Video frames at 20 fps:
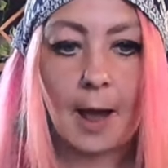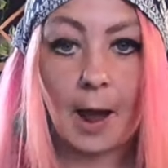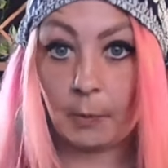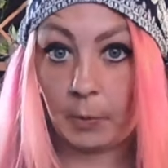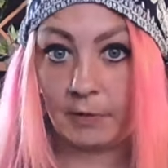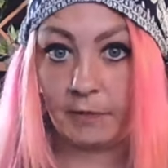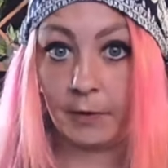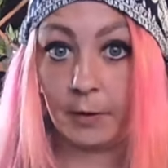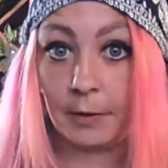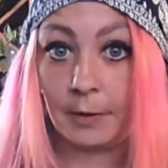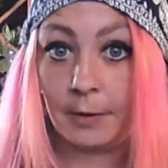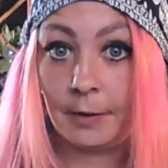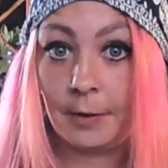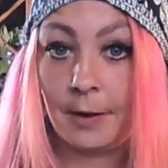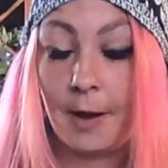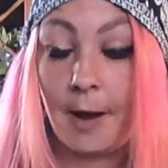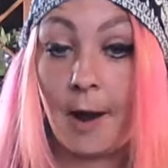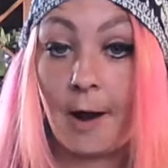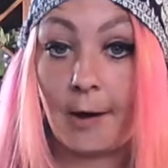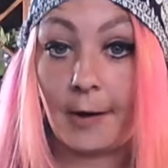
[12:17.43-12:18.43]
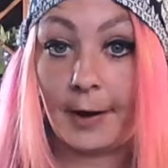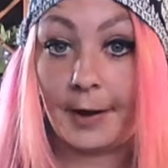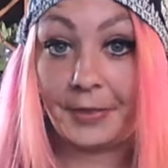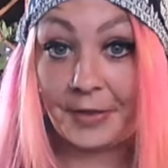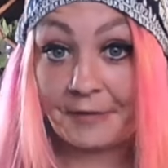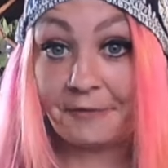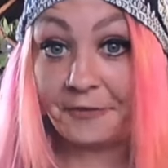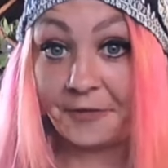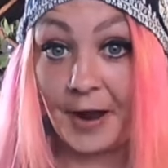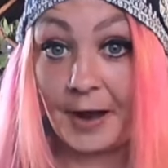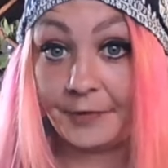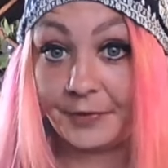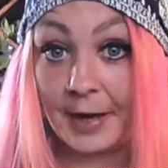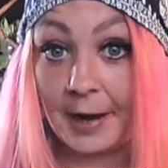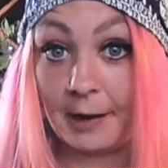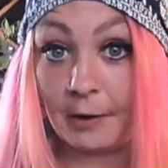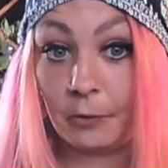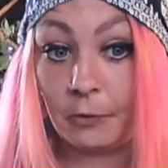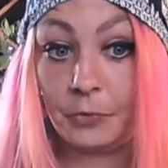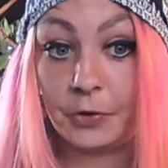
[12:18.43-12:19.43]
However, I then found
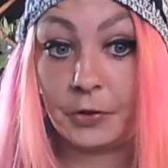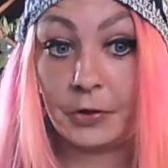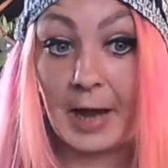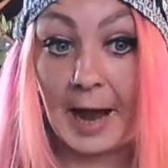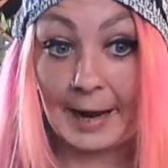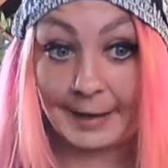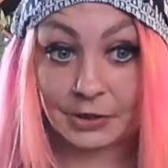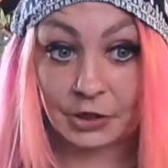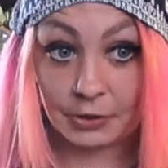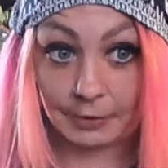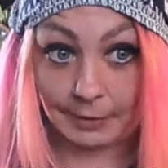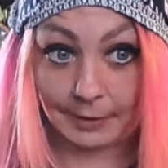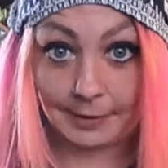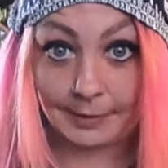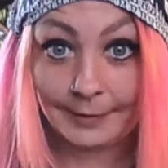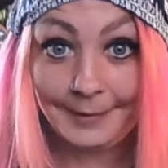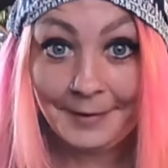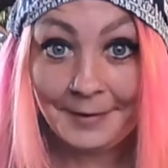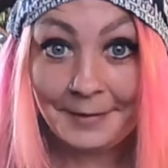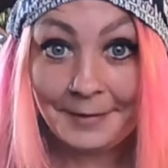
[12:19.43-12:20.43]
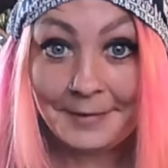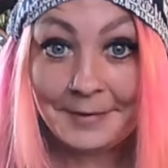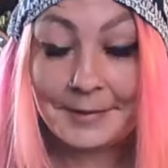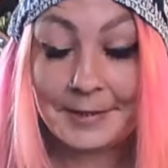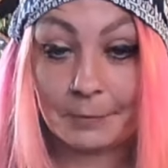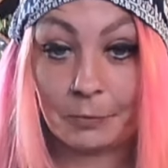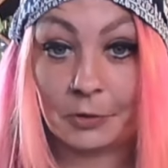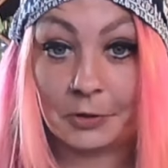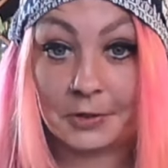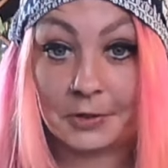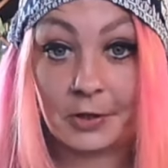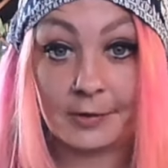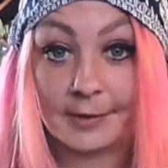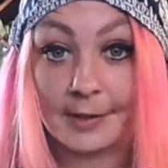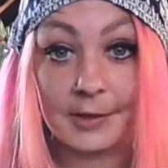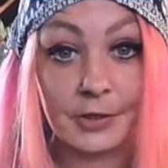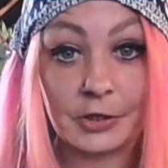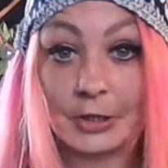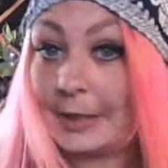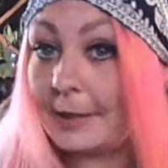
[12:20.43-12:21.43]
out that actually
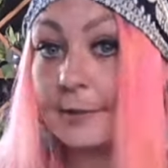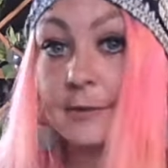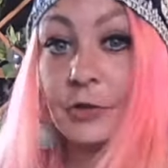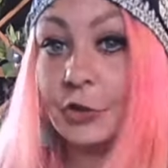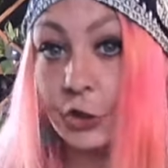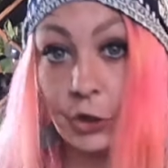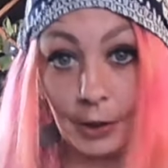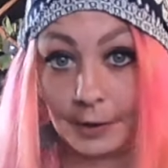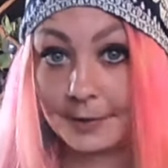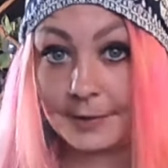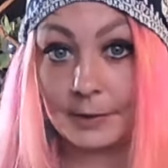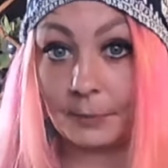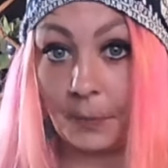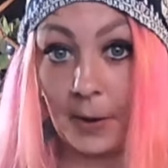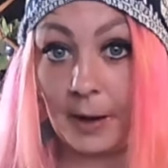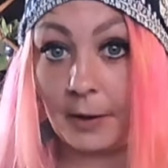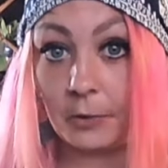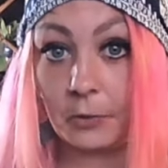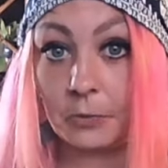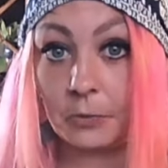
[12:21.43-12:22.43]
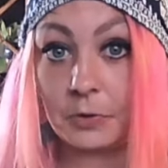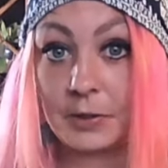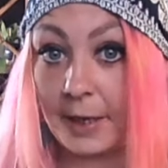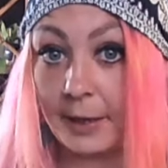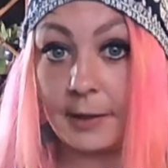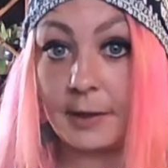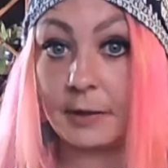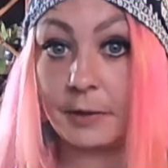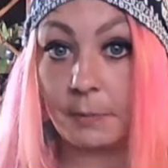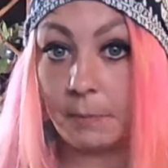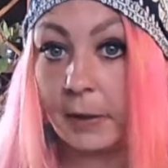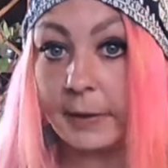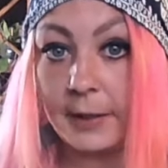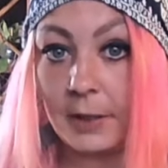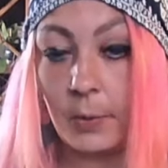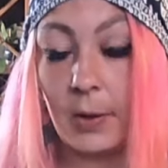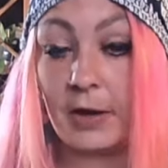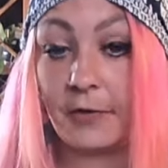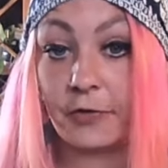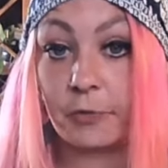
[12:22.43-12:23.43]
demonetization isn't just about taking the money
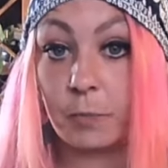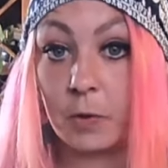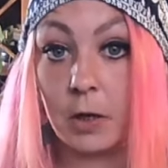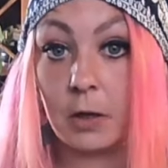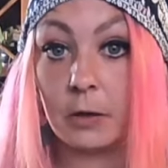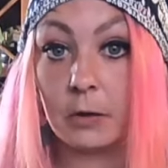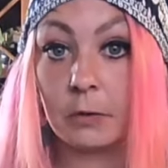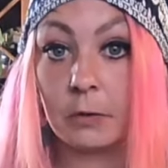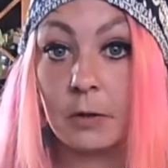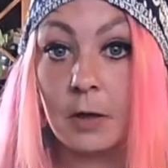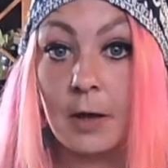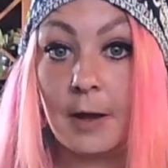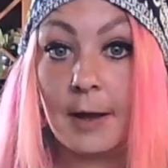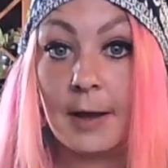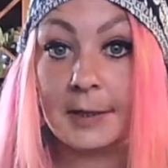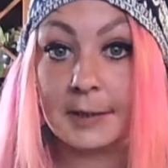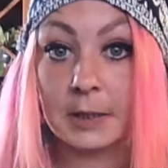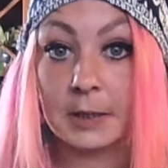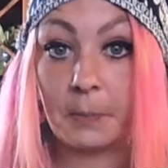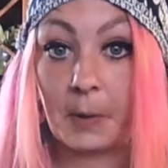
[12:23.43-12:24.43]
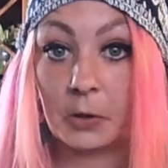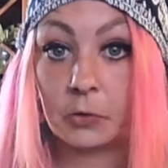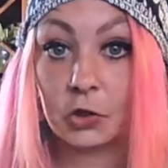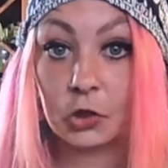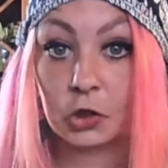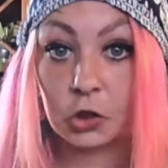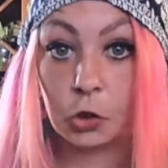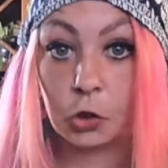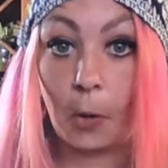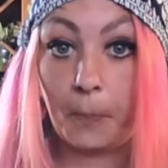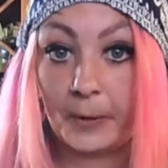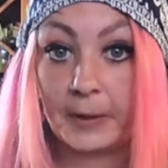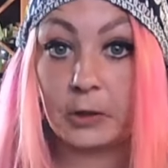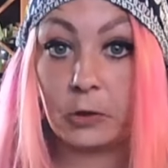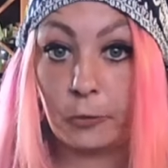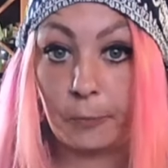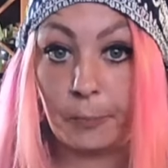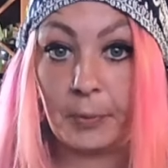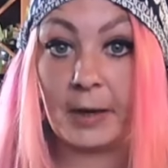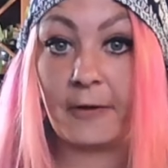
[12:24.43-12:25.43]
away from you. It's about stopping
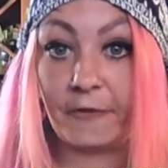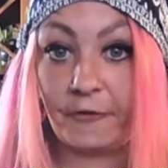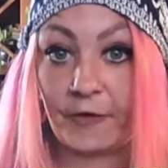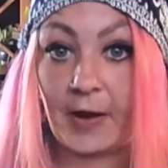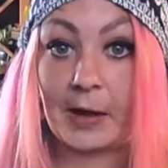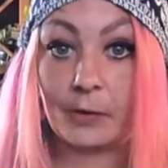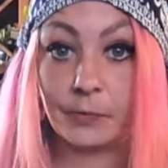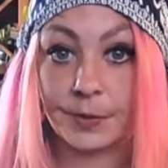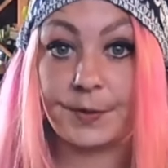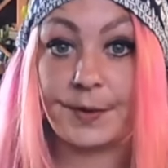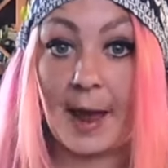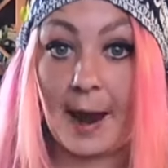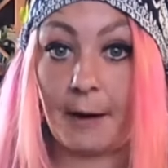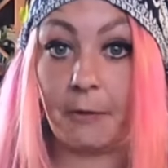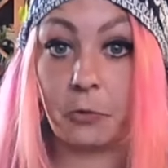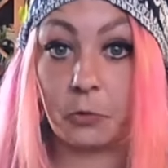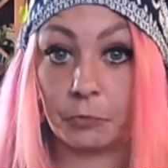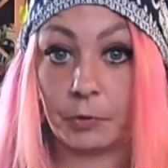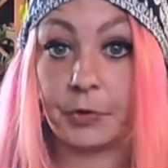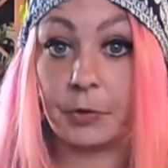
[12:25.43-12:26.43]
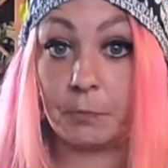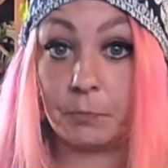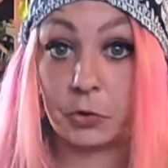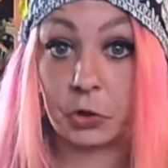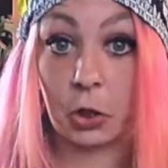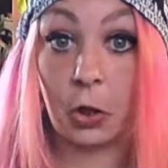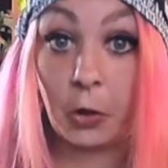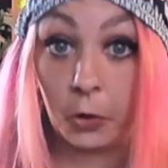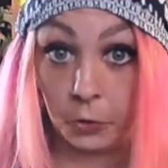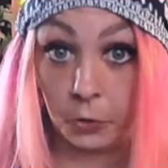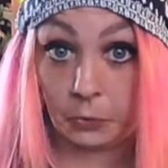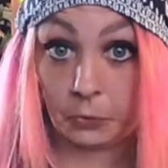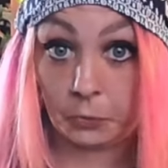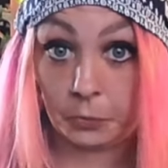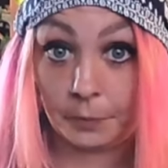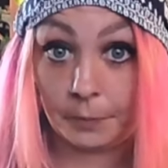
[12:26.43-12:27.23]
you being found in the algorithm too.